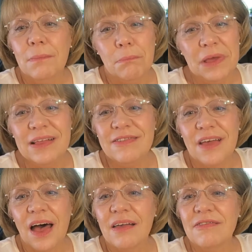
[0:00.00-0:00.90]
meets
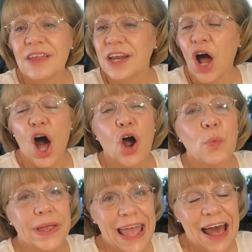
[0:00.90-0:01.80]
us in our
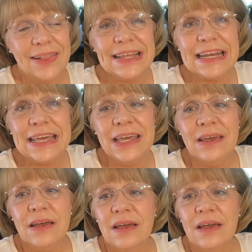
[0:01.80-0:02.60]
reality